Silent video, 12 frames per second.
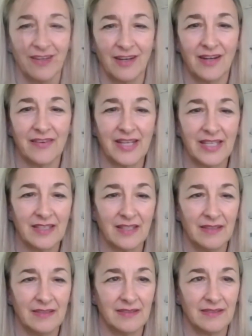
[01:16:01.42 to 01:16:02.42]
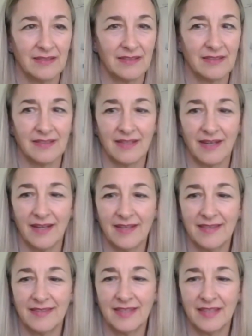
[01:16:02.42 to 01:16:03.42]
All right. I
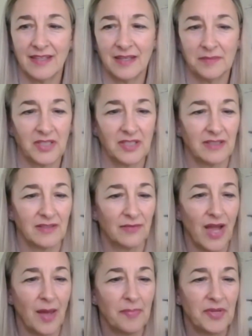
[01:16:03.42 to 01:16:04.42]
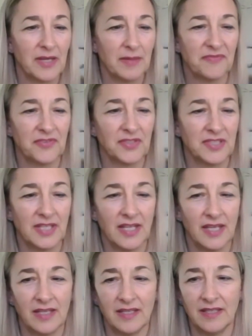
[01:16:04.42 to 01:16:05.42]
think I'm gonna wrap it up for
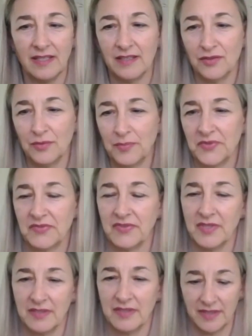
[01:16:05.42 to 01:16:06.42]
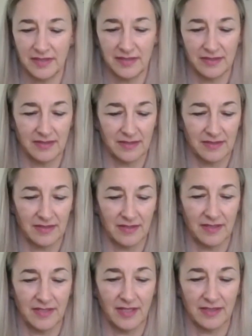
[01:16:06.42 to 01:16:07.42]
today. Oops, there is
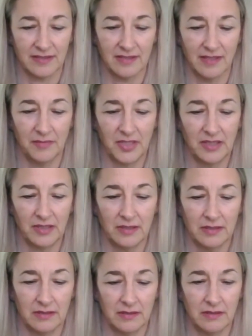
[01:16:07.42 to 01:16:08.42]
a text coming in.